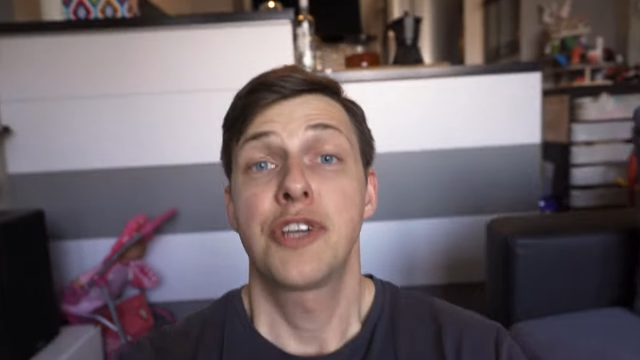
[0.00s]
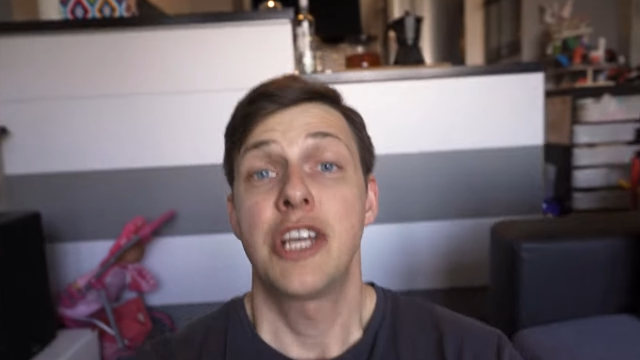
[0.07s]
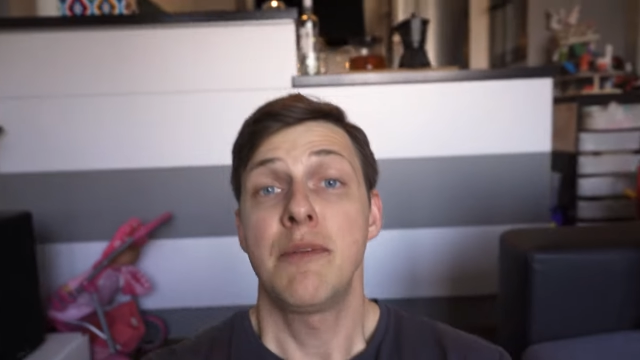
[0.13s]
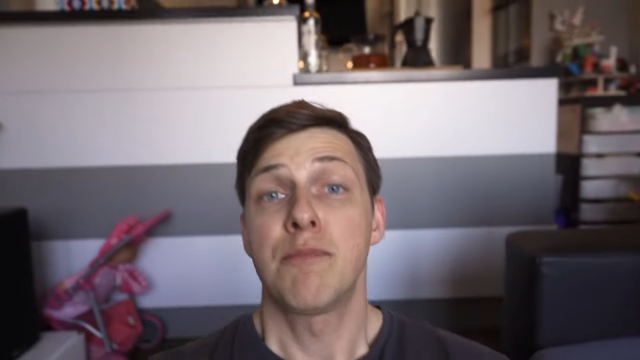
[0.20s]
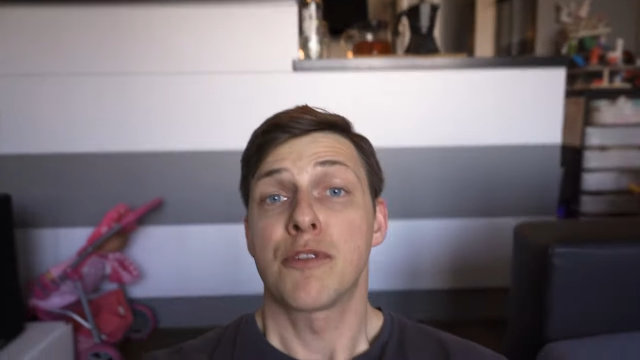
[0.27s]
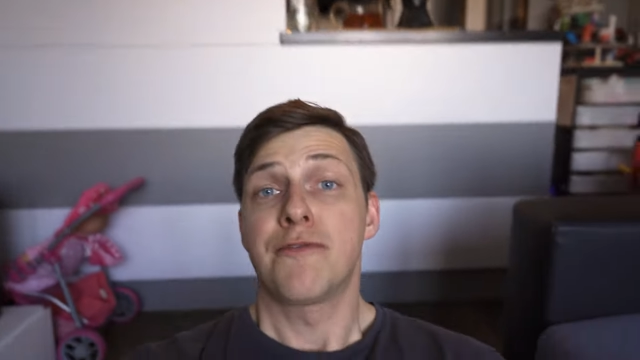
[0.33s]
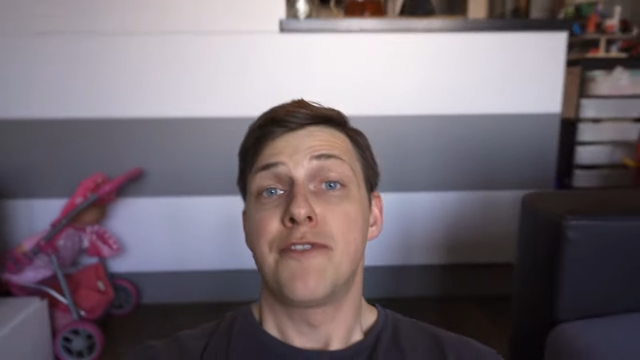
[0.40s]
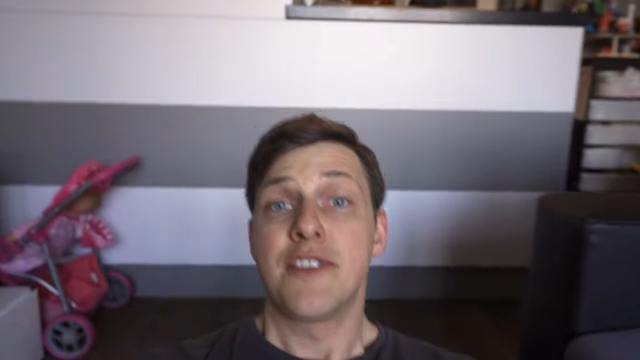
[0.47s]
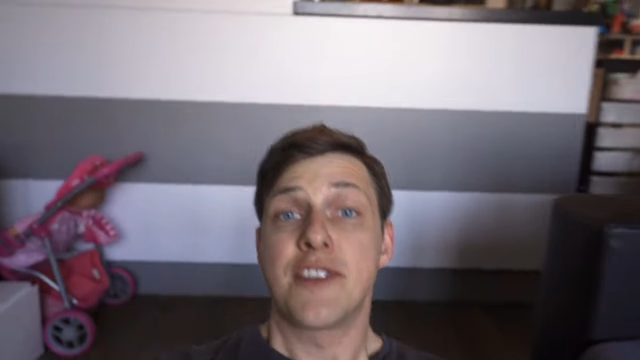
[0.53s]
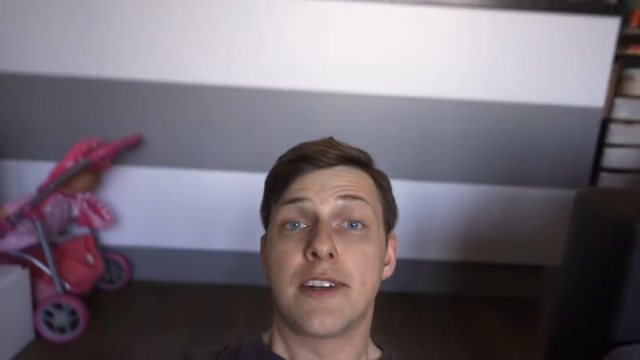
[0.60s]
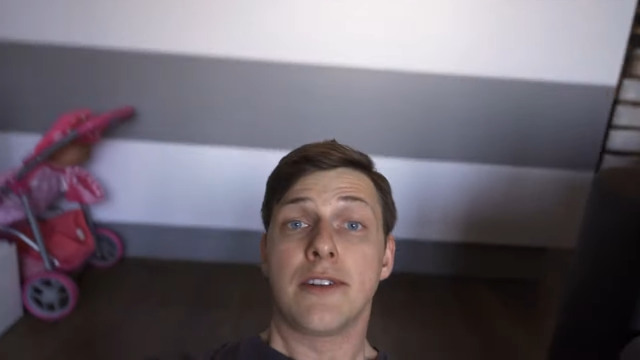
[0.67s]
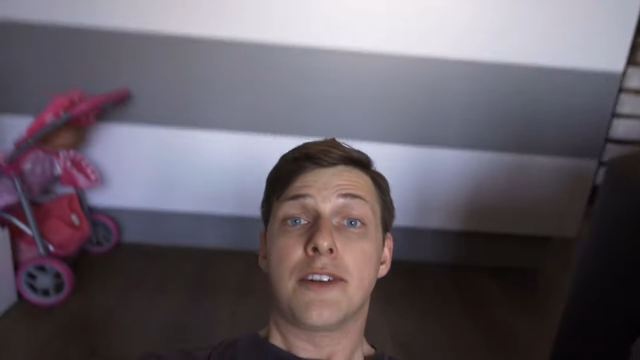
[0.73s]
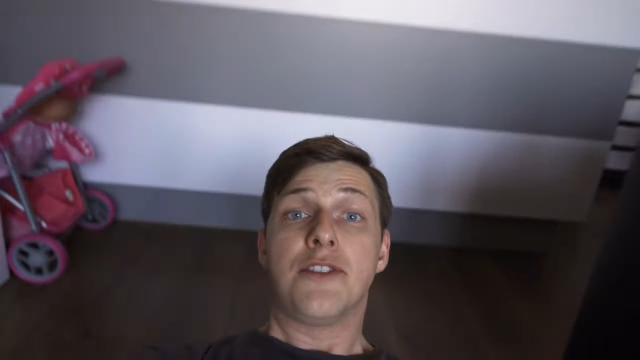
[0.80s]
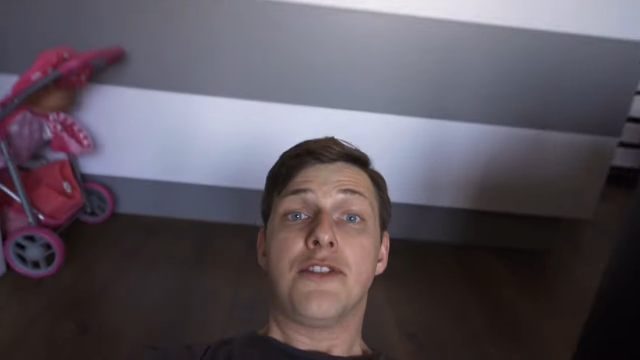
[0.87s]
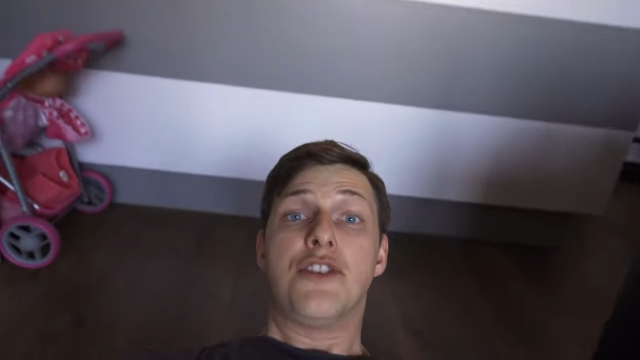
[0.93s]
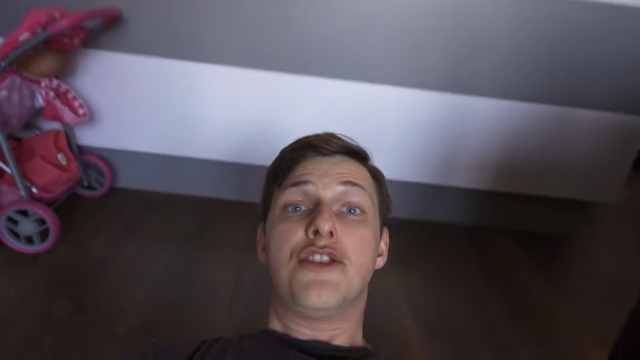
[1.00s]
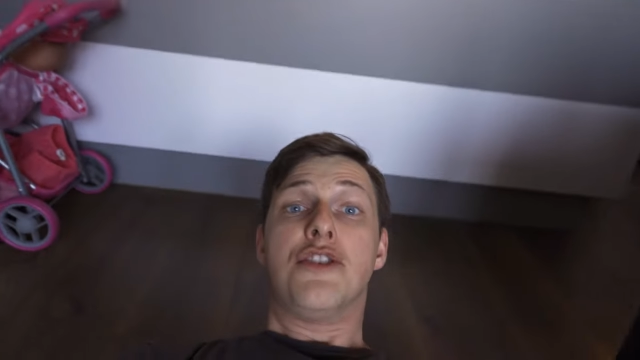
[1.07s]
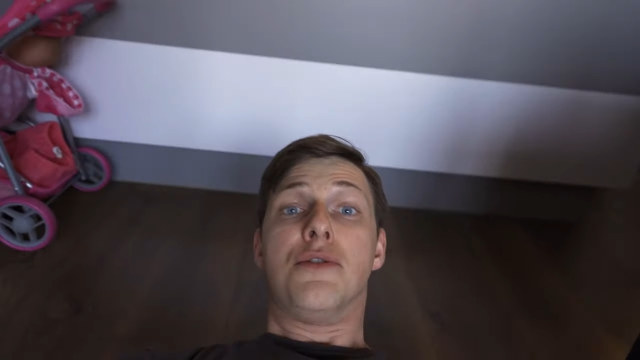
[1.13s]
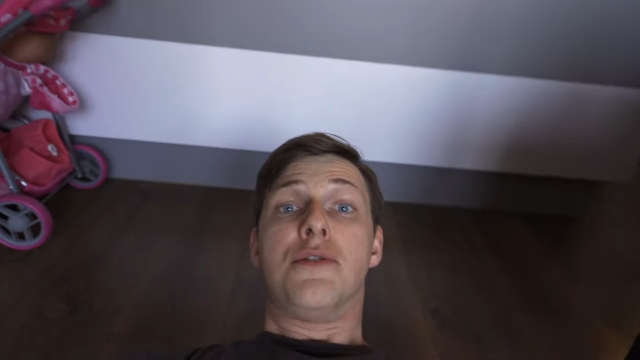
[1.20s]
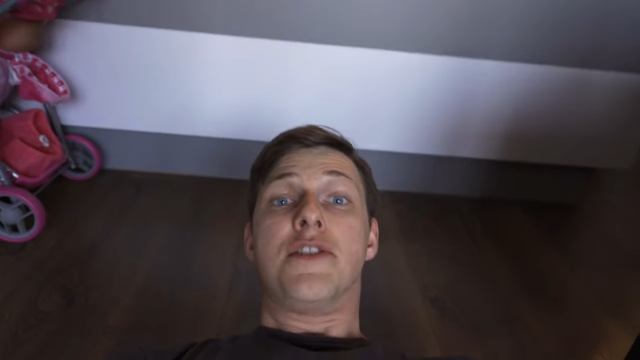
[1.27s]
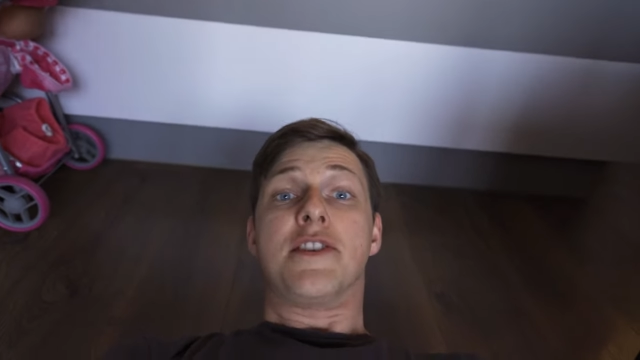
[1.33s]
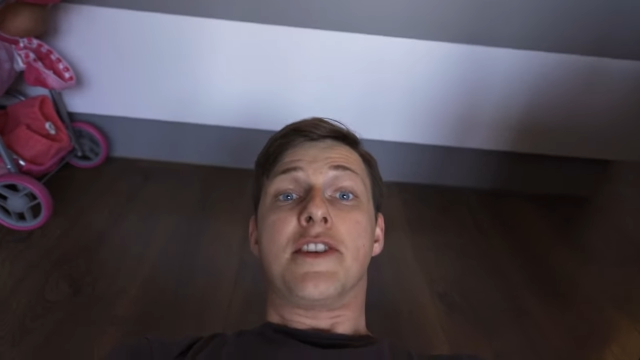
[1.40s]
Keep our physical
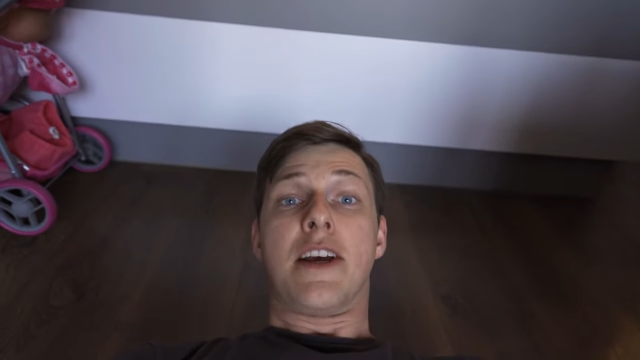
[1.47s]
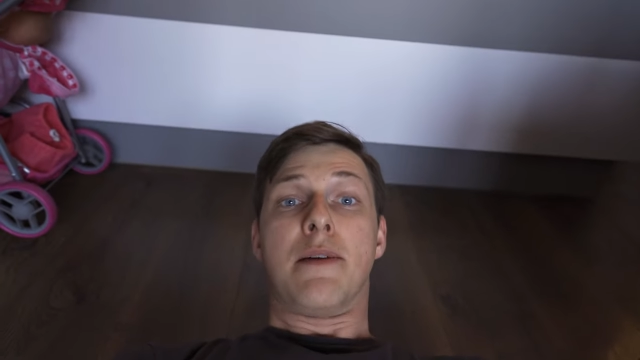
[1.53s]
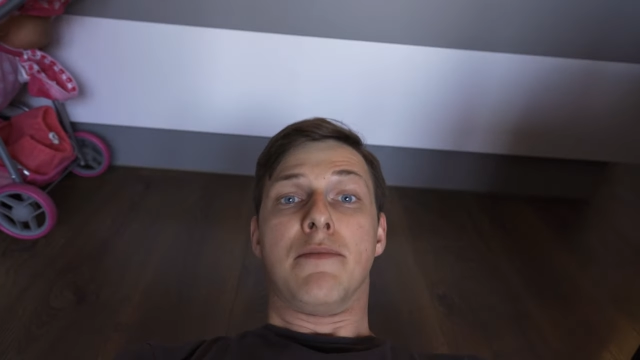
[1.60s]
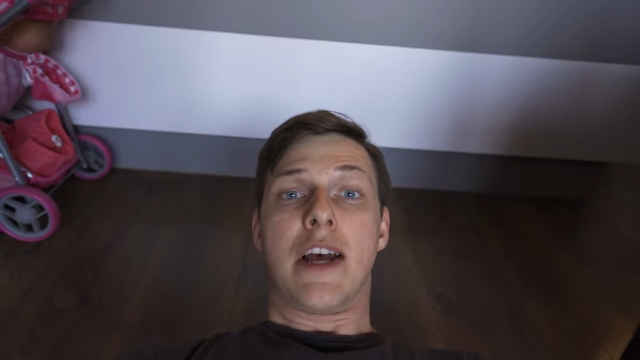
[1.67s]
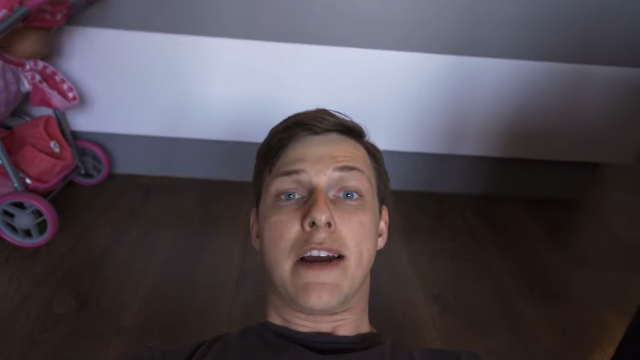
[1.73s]
condition on the same